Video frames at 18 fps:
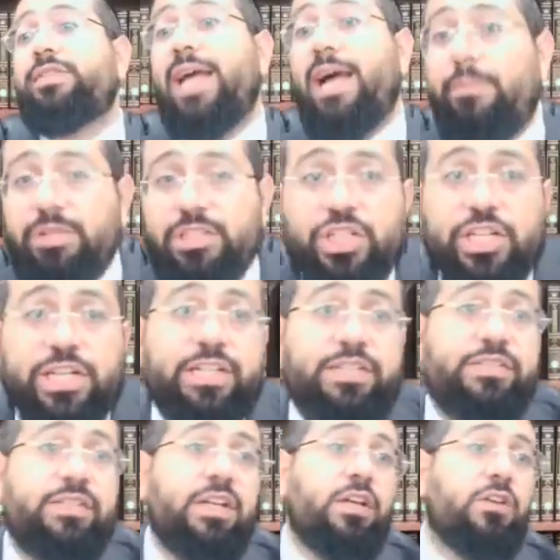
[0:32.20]

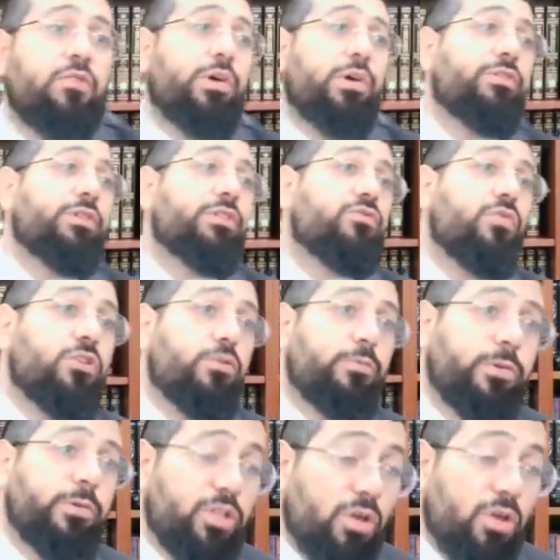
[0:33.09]
damages, whether it's going
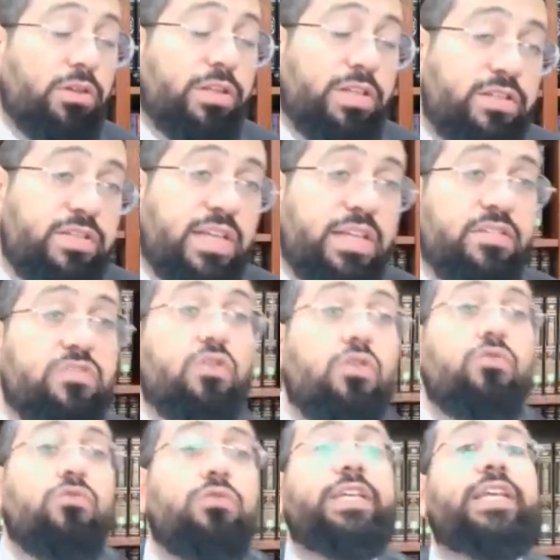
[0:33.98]
to be with all these things.
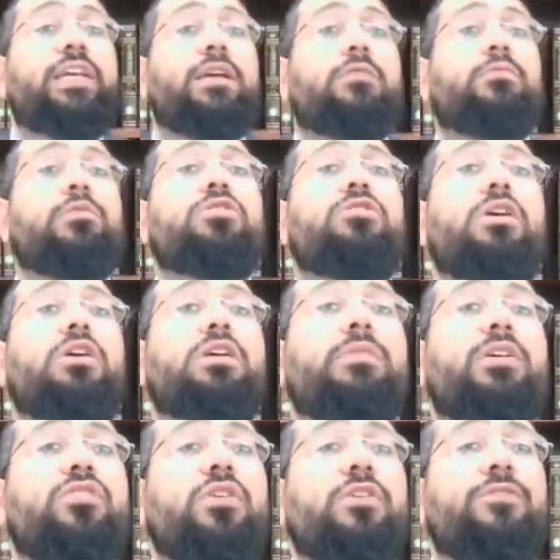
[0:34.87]
So here we're talking
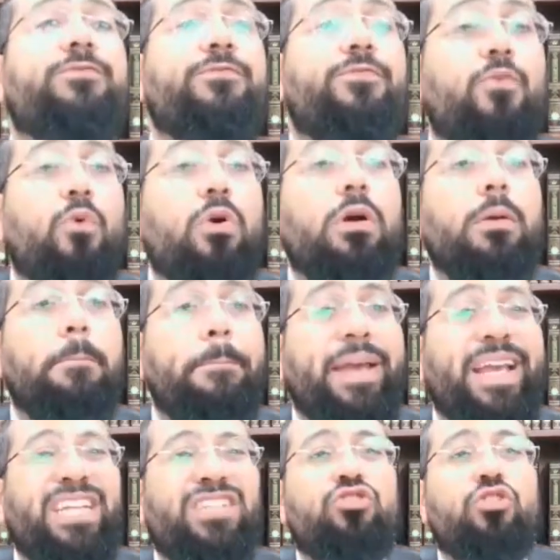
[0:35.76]
about there are four
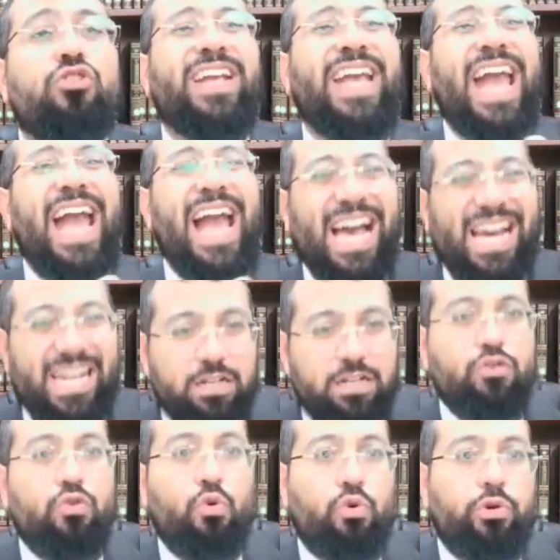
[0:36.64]
major
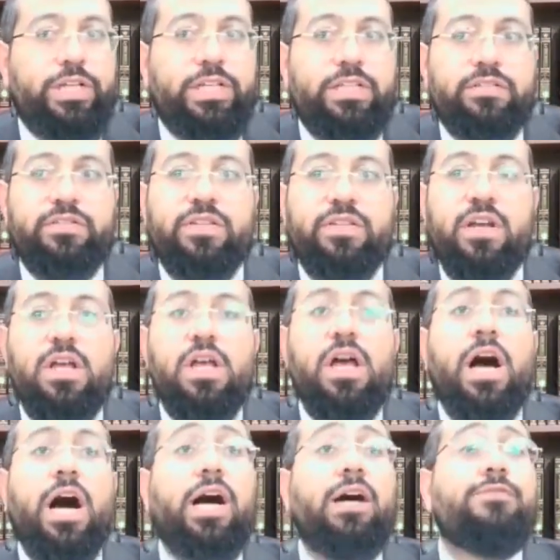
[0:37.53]
categories
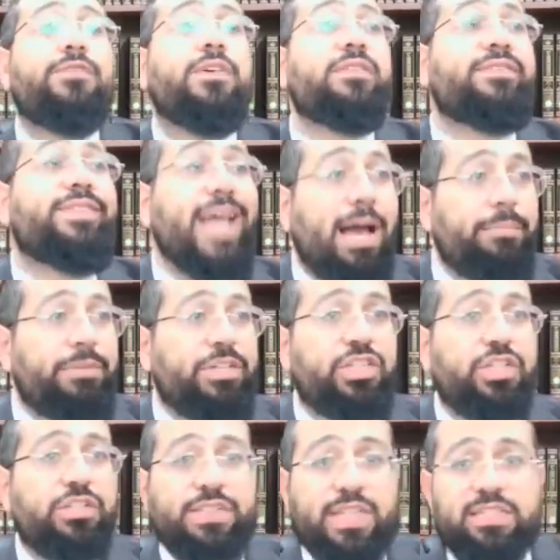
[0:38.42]
of
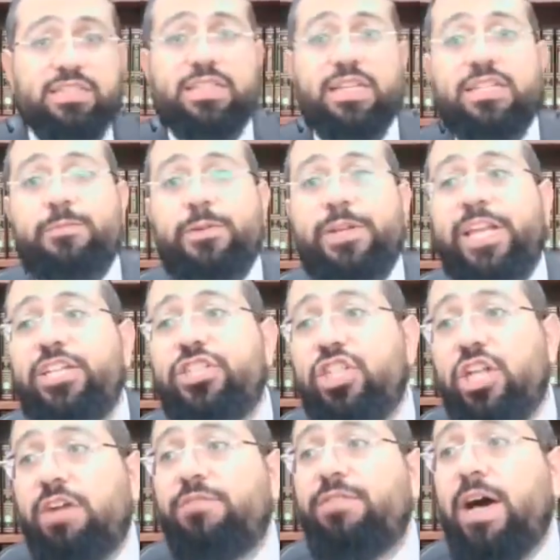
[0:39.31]
damages. That's the
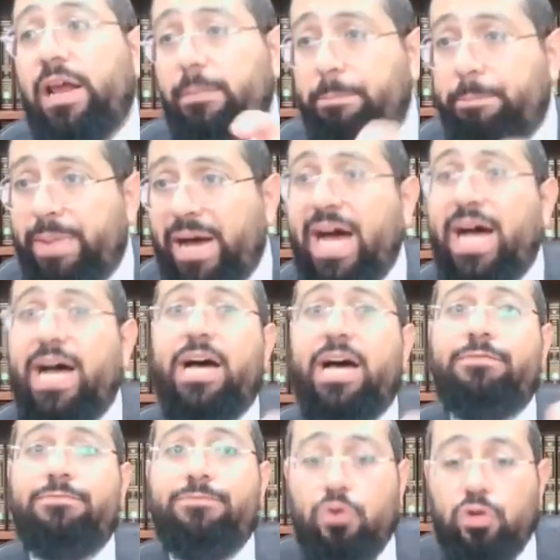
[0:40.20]
explanation of arba
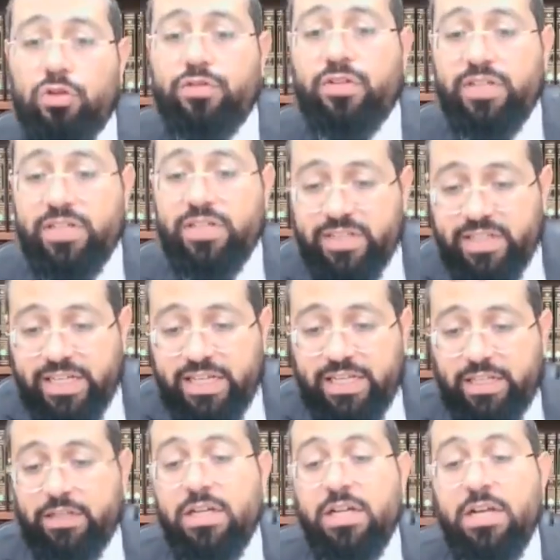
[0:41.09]
avot
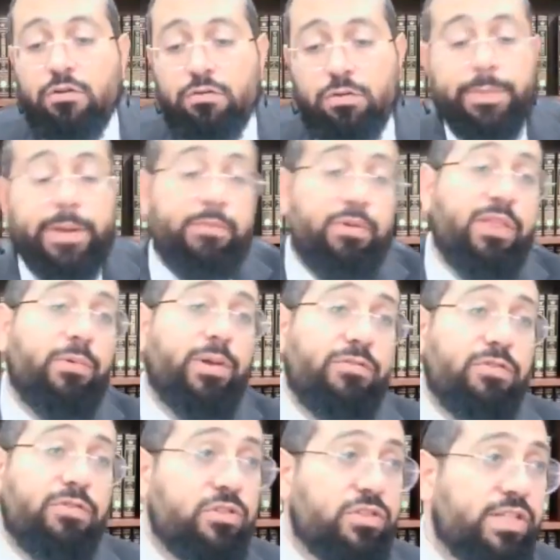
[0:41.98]
nezikin. Remember that
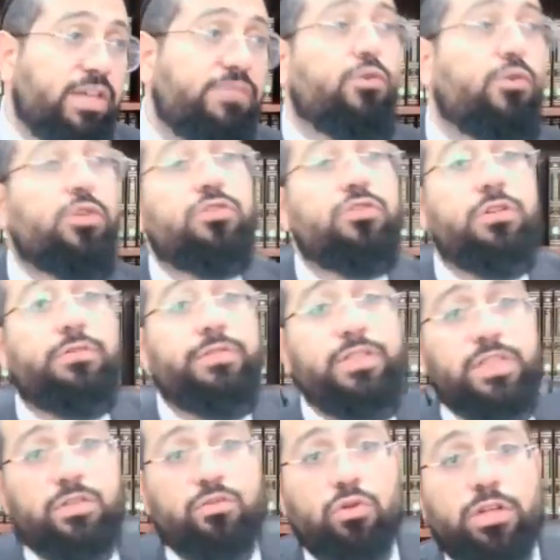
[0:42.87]
whenever there's avot, there's
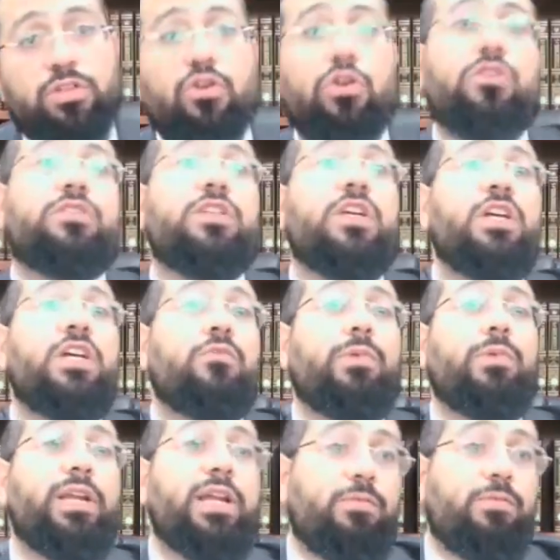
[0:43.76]
obviously toladot.
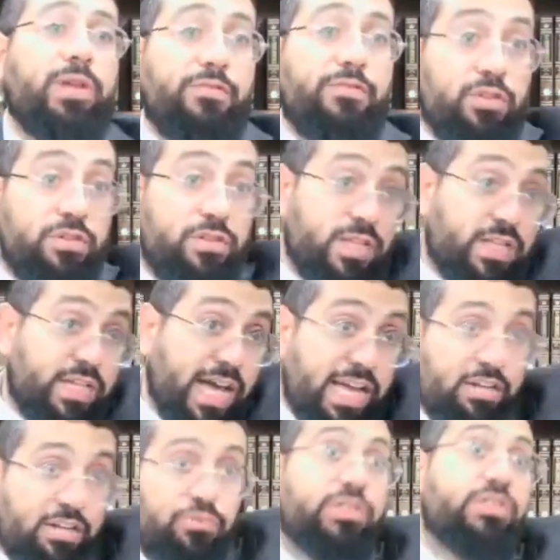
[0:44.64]
Whenever, whenever there's the
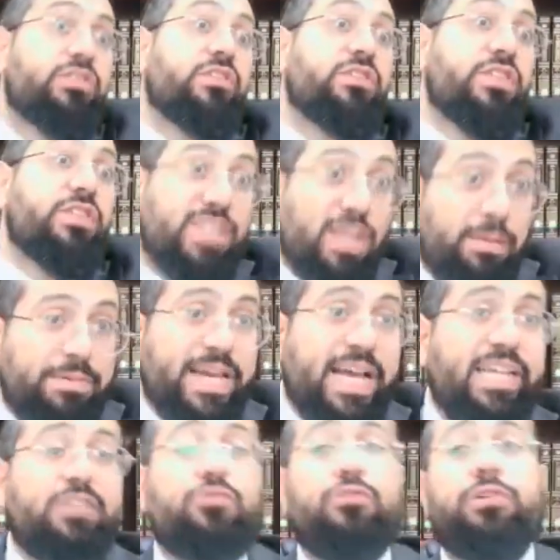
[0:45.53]
categories, there's the
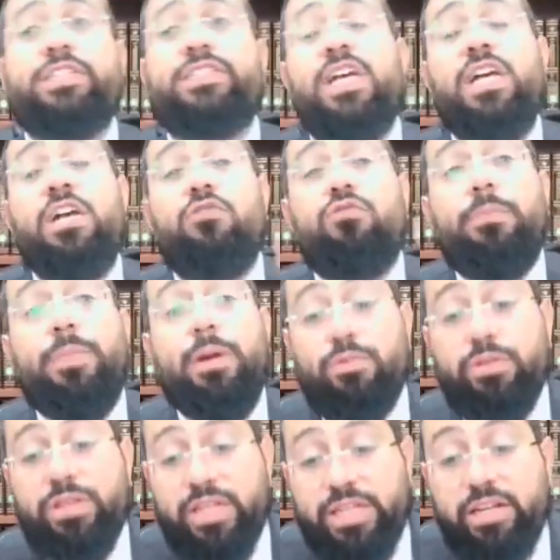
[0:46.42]
subcategories.
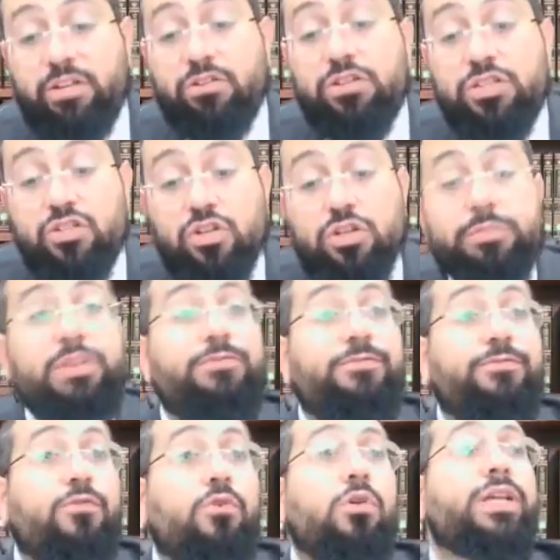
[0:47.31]
Remember that here there's going to
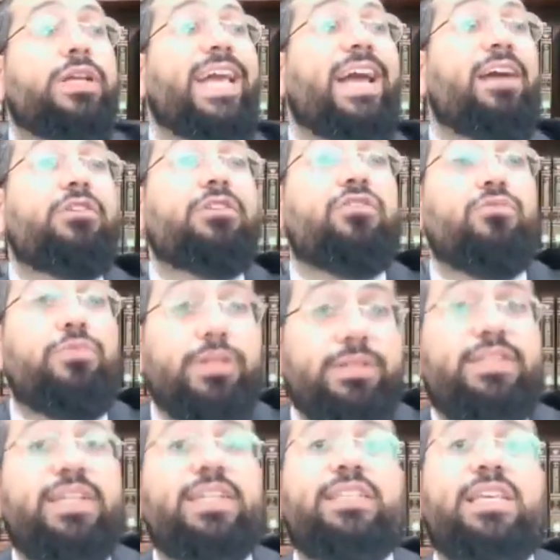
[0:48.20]
be four
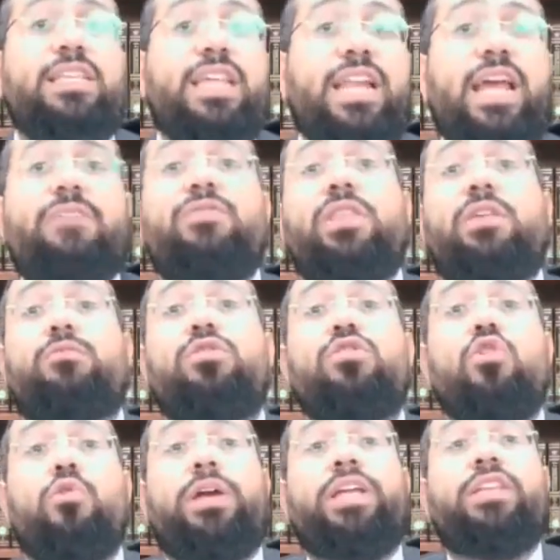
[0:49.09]
characteristics, and then everything
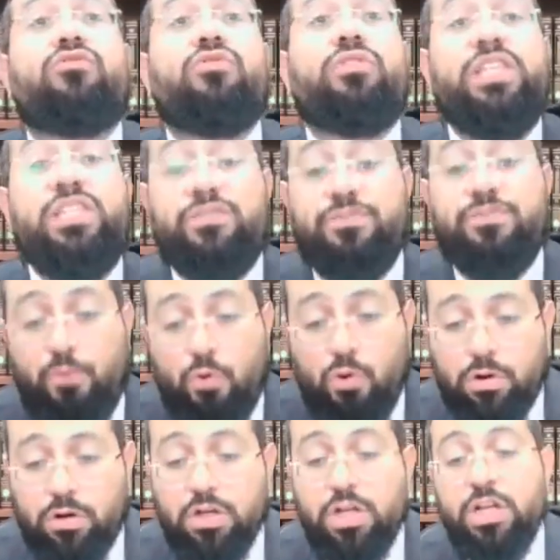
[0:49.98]
will go into these
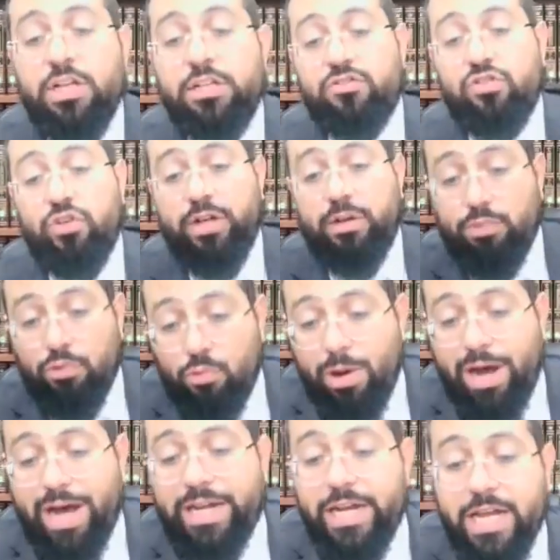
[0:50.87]
four. So number
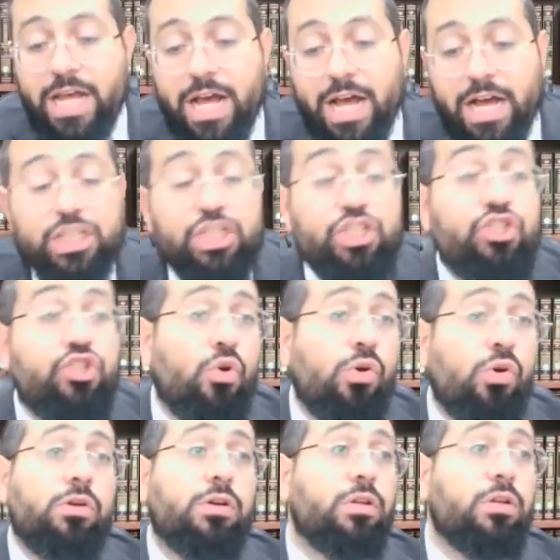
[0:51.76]
one,
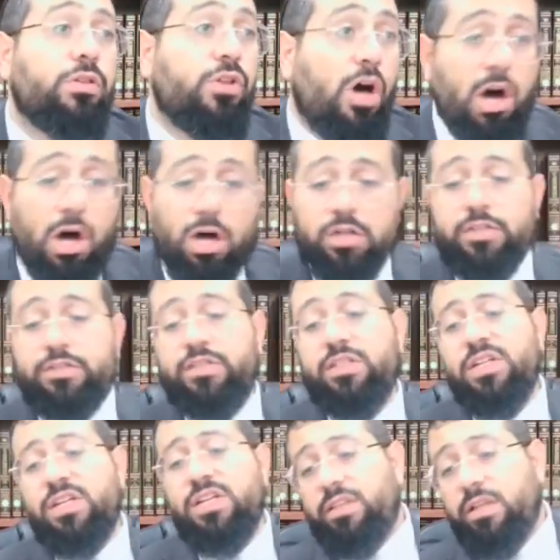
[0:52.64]
hashor, the
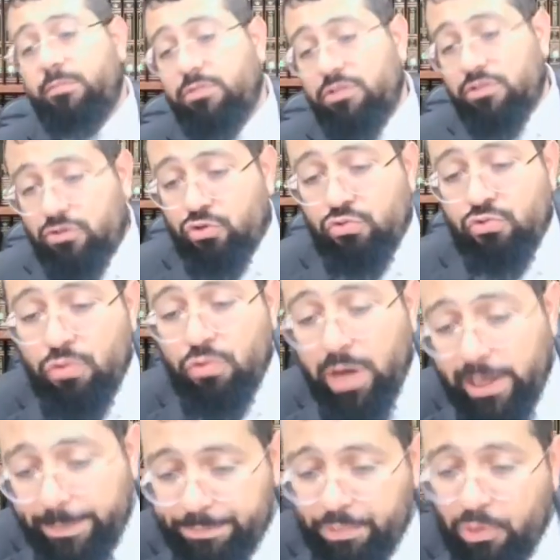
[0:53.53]
ox. Number two,
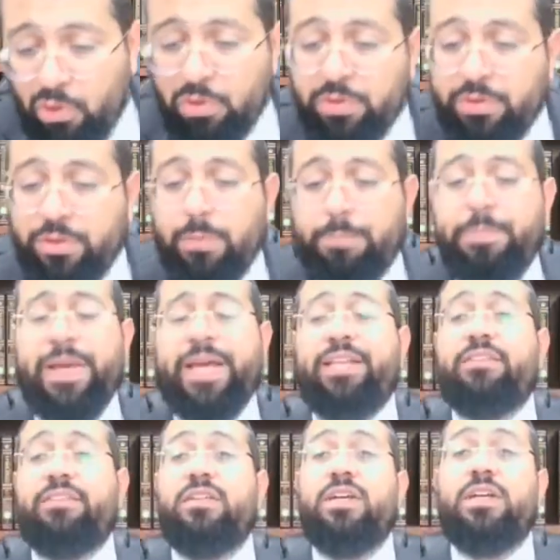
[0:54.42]
abor, the
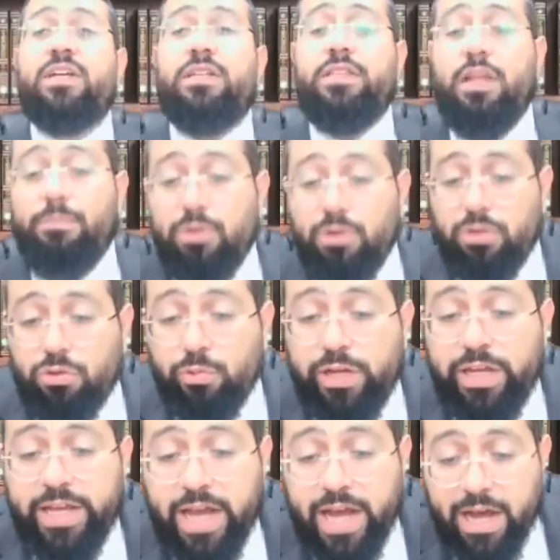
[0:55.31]
pit. Number
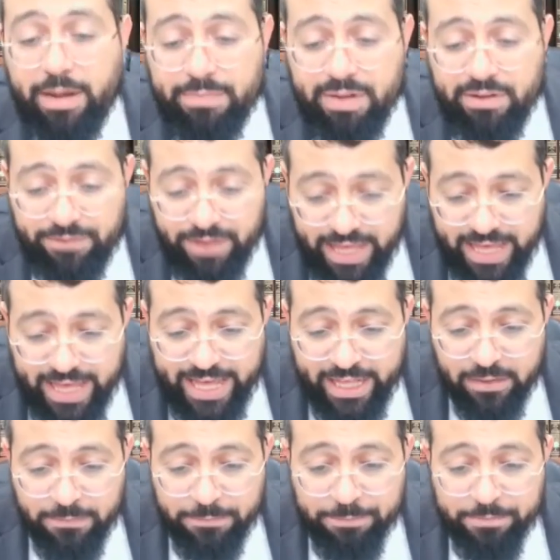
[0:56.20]
three,
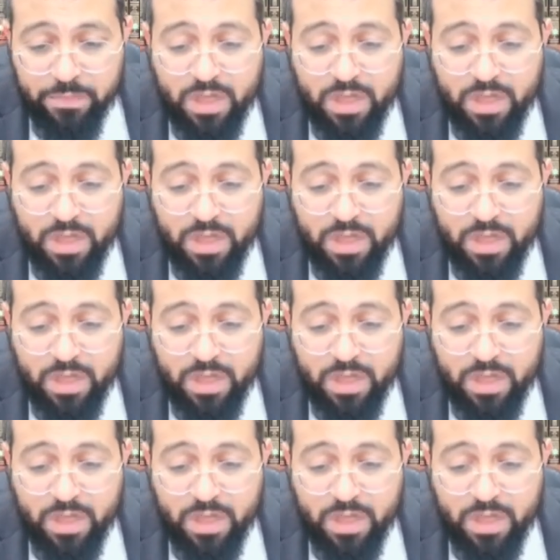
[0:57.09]
hamav'eh,